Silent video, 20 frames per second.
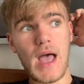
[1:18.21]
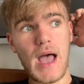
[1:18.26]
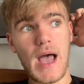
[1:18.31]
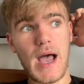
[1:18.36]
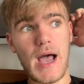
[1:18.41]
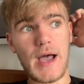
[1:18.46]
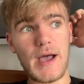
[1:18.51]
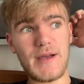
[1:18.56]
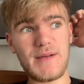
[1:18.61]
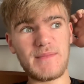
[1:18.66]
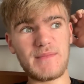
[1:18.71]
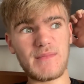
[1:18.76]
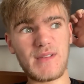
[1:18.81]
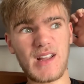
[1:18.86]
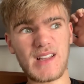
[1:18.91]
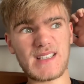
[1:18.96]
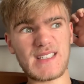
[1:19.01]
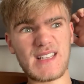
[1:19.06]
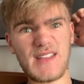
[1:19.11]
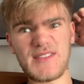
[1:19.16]

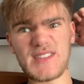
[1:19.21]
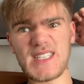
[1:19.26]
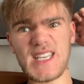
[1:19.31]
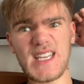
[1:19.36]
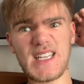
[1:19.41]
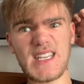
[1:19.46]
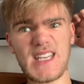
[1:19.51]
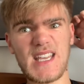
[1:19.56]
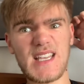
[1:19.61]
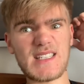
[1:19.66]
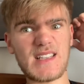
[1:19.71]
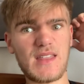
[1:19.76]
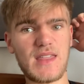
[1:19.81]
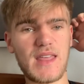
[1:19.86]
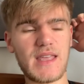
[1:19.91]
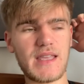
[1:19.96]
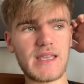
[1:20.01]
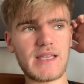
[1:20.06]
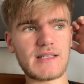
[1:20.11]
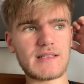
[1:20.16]
Like 17 years, I
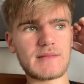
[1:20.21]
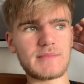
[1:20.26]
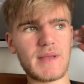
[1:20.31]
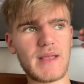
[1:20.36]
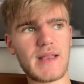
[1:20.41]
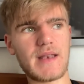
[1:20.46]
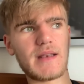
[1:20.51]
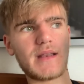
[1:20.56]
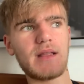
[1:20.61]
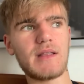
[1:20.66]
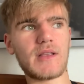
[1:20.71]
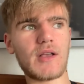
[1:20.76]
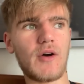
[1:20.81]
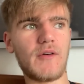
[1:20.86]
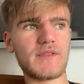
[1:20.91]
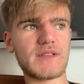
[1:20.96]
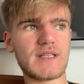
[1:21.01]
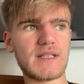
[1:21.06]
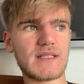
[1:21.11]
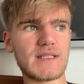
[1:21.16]
think it's been,
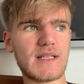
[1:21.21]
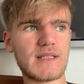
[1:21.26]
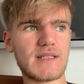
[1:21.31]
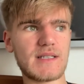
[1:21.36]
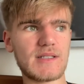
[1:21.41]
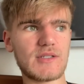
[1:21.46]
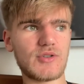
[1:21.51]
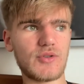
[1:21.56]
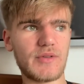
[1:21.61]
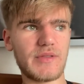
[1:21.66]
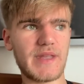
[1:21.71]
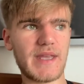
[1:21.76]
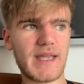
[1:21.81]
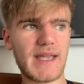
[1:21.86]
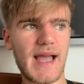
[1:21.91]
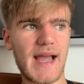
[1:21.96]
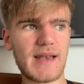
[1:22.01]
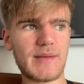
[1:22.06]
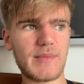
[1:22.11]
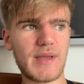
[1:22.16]
obviously, since he's joined the
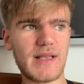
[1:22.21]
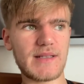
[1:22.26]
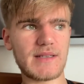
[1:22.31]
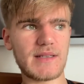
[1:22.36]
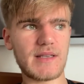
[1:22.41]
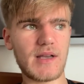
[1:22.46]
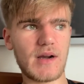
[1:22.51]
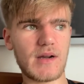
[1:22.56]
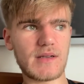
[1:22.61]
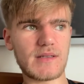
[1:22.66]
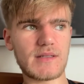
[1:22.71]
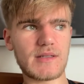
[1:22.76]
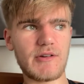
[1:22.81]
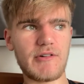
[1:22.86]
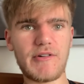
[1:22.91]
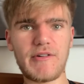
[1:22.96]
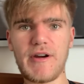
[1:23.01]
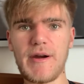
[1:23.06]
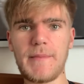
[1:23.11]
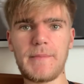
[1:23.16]
academy as a
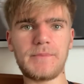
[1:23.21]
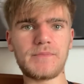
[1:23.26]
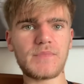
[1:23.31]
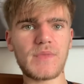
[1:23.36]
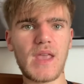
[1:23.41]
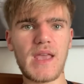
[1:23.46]
youngster.